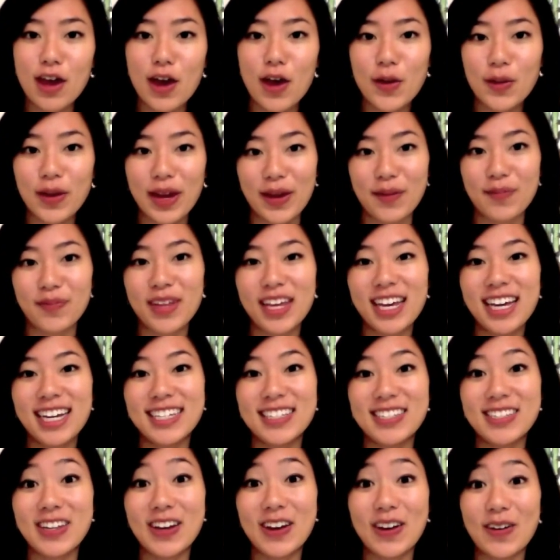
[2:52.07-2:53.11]
Okay,
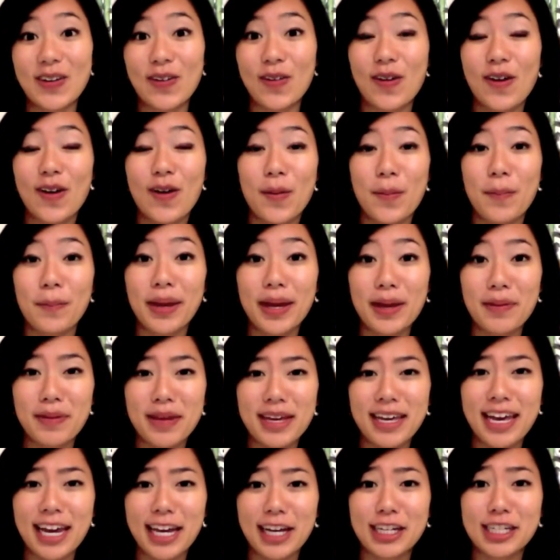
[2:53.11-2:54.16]
so
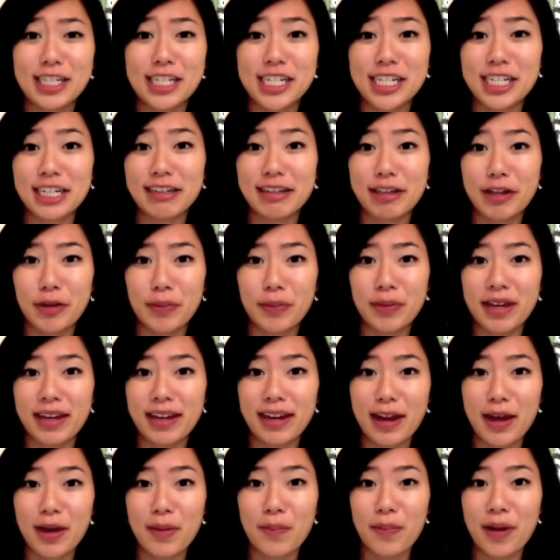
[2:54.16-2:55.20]
maybe I could share a little
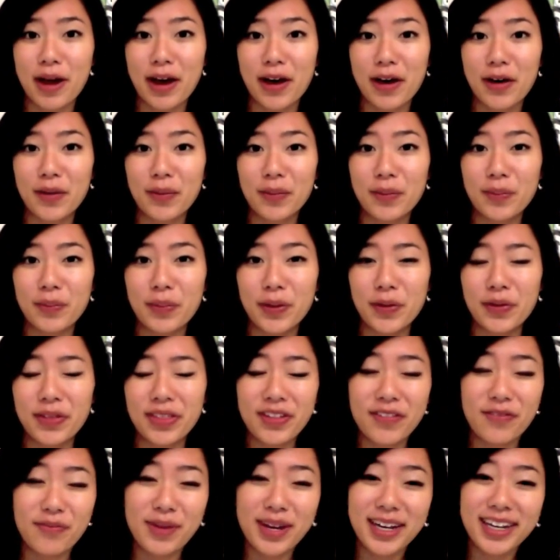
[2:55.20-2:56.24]
bit about both
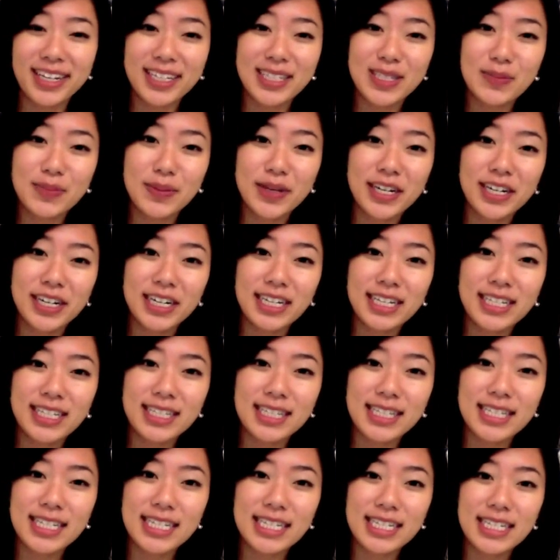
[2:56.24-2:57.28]
of my
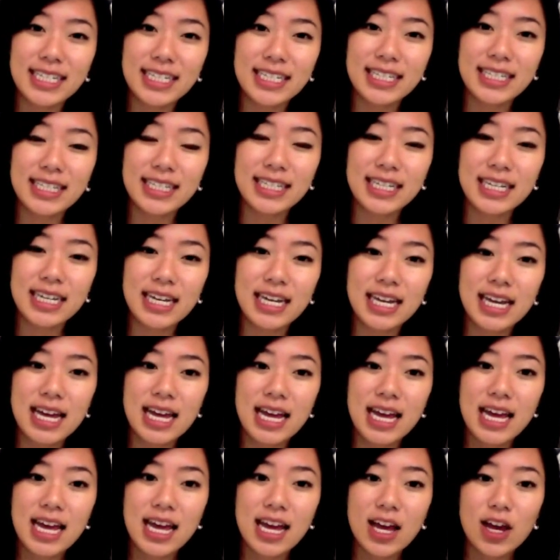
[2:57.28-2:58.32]
experiences,
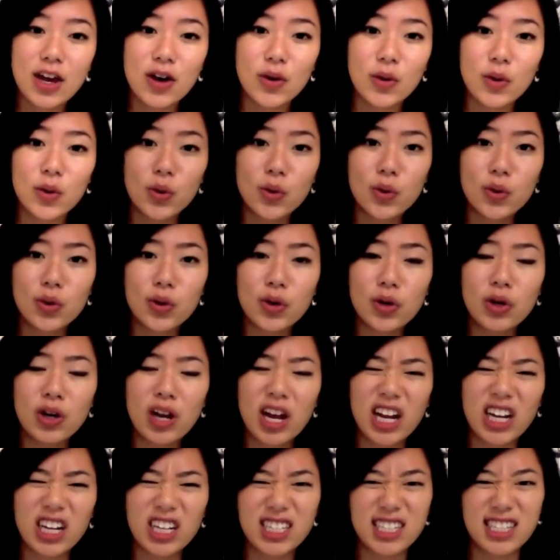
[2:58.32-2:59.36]
or
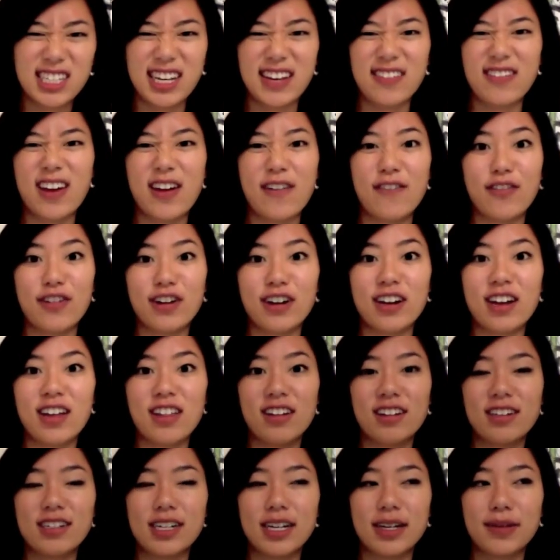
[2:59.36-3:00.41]
I could save that for
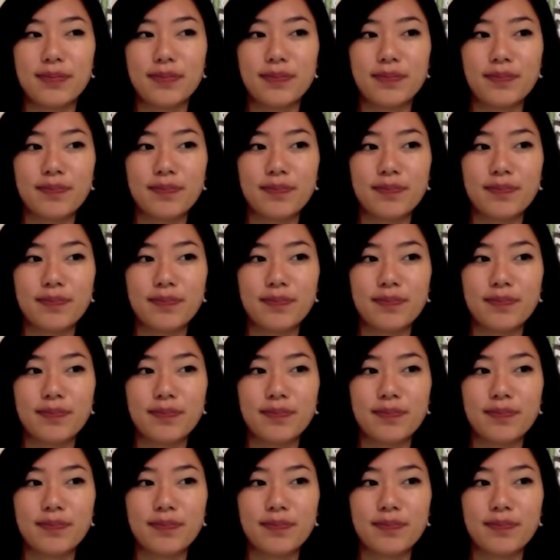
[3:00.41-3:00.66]
another time.